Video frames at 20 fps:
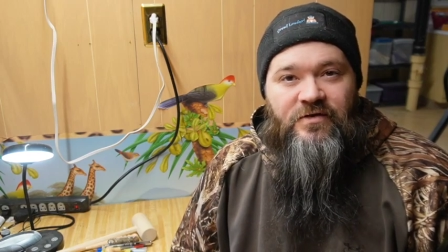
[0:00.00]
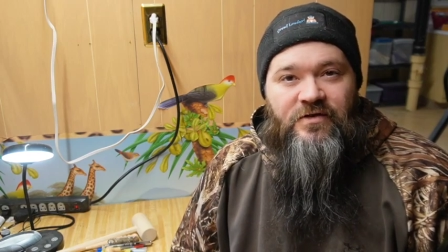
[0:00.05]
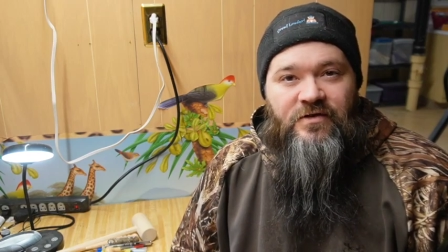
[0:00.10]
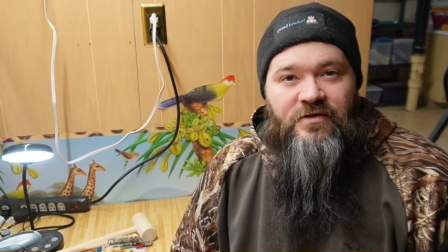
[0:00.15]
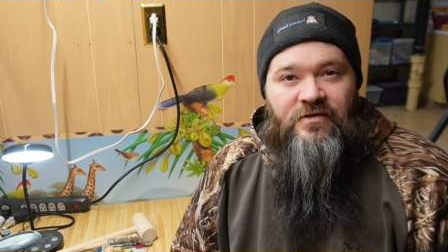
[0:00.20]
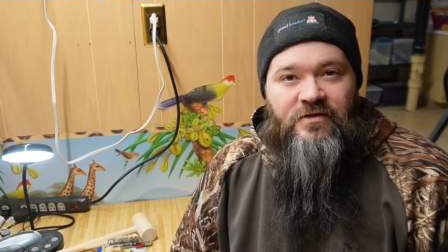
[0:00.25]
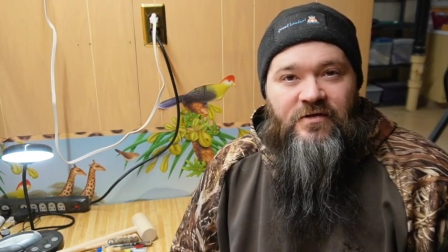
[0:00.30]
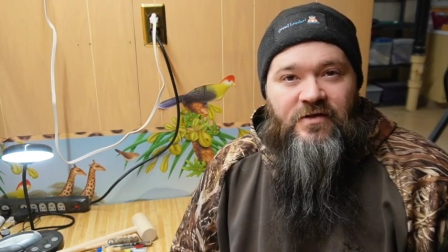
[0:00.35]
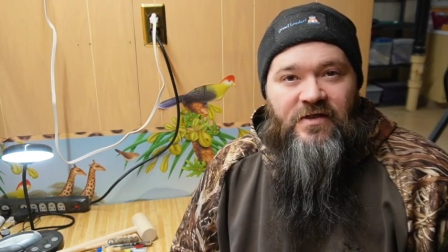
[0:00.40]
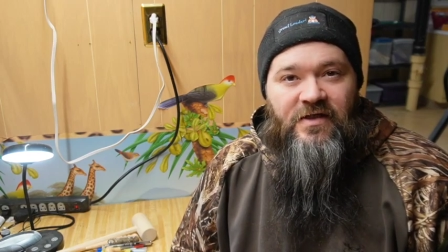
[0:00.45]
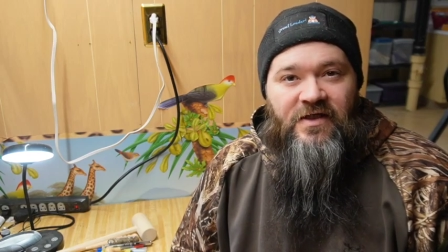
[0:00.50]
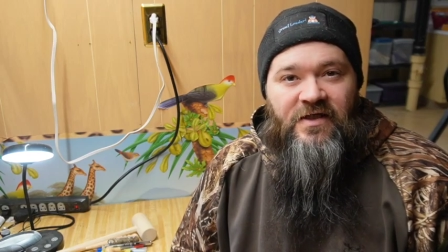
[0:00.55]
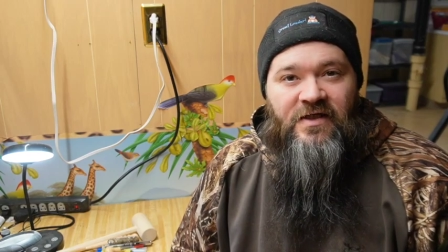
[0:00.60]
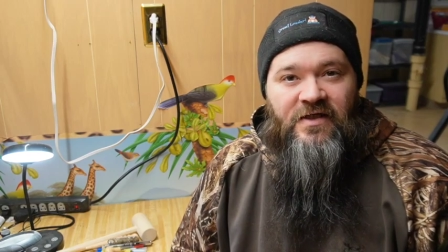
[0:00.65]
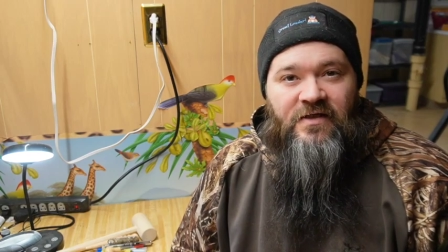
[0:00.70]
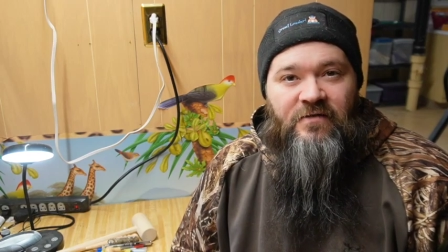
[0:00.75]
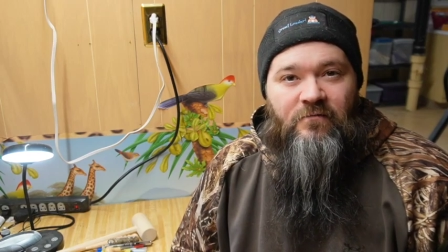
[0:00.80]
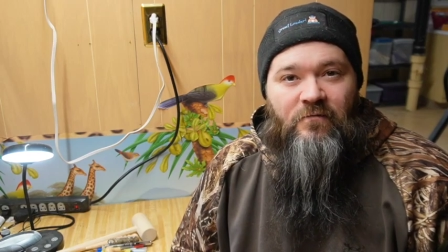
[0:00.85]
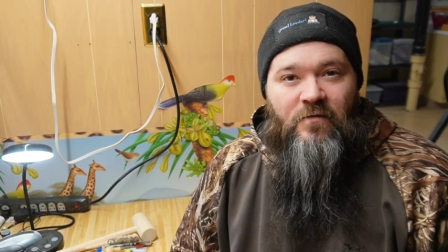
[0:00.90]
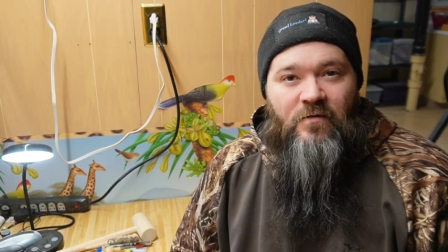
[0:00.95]
good
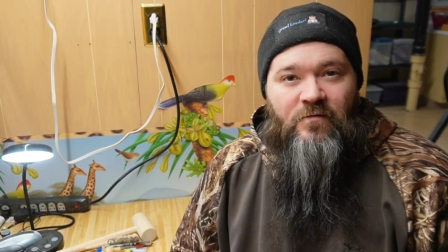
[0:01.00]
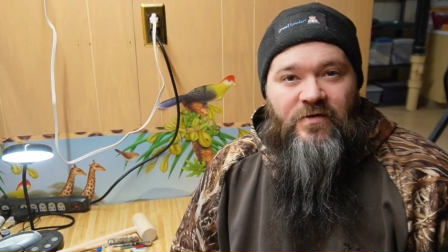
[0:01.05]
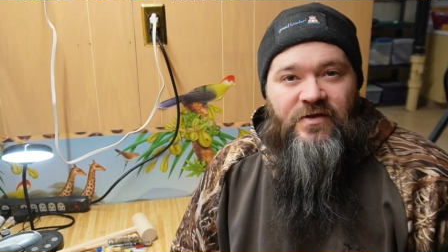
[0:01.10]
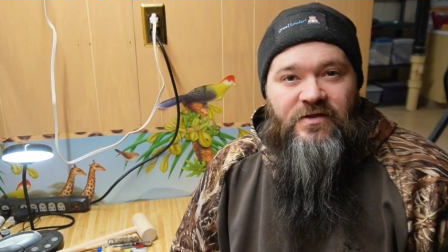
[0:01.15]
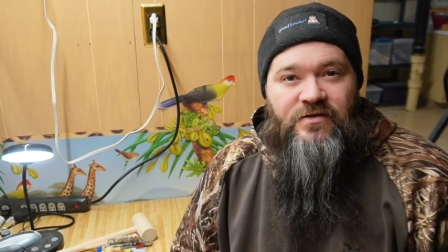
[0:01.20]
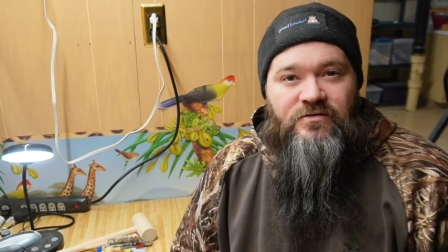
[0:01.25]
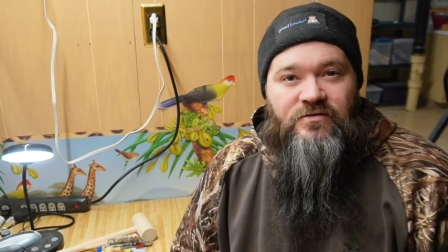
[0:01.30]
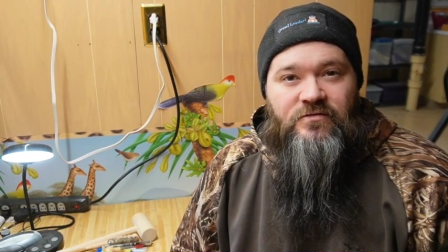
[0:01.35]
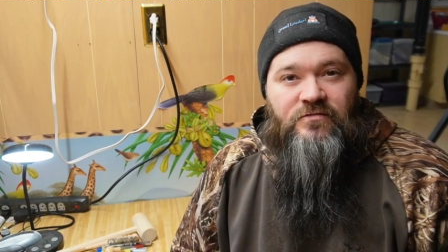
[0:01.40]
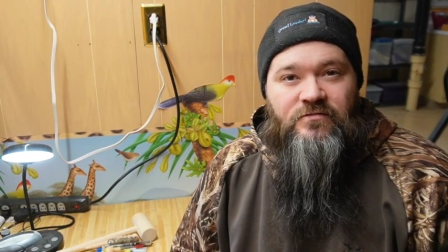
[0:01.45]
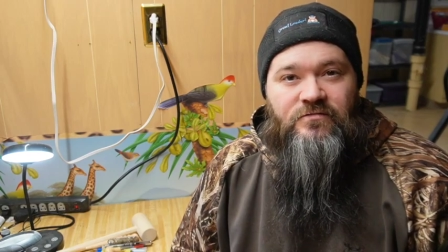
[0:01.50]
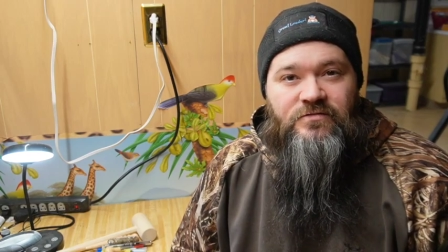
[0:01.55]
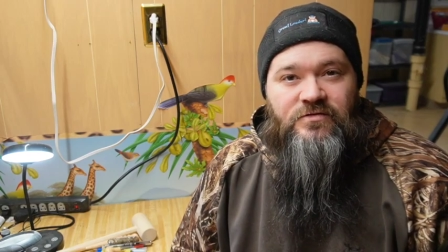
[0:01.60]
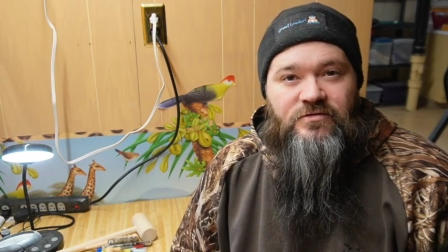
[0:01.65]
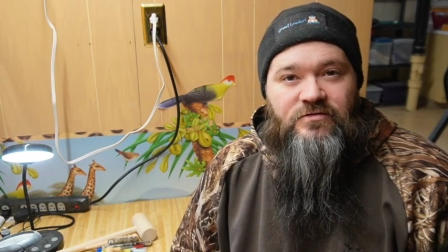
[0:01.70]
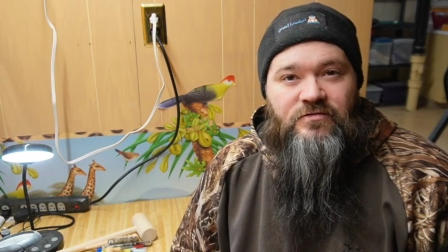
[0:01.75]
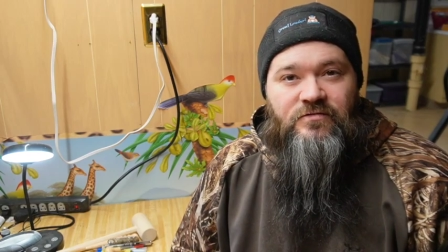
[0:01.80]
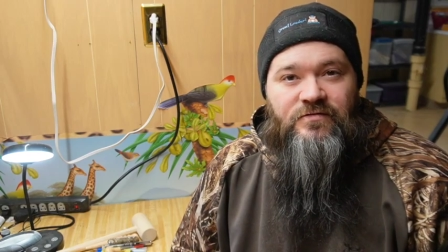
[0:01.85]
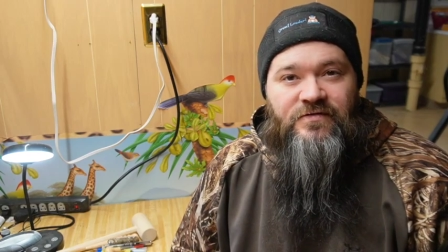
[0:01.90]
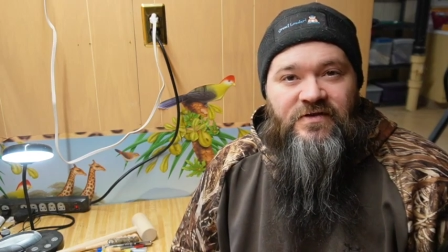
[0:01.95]
and what we could do to
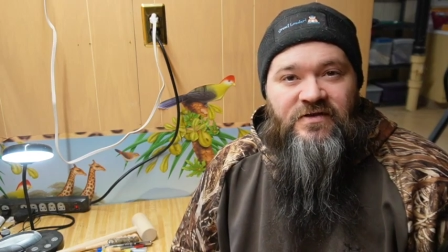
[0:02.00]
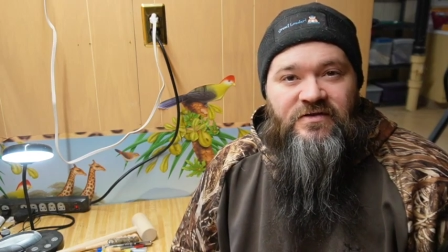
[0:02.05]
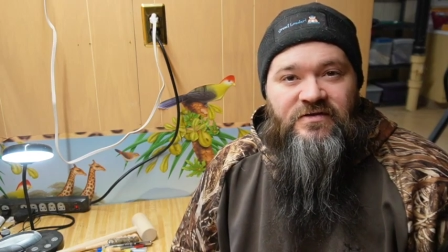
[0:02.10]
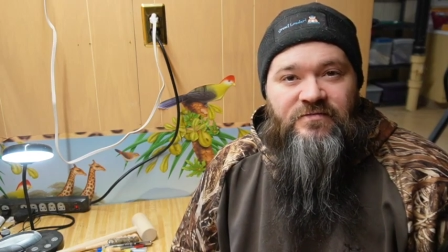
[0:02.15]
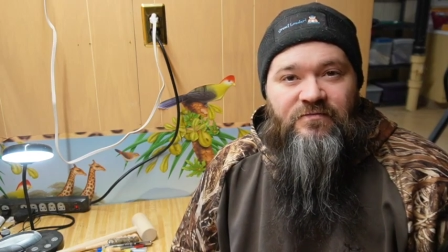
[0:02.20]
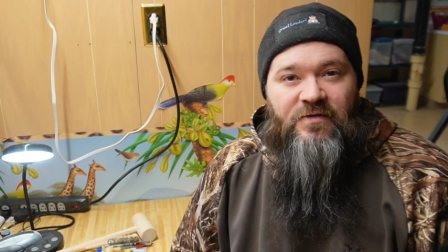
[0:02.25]
do things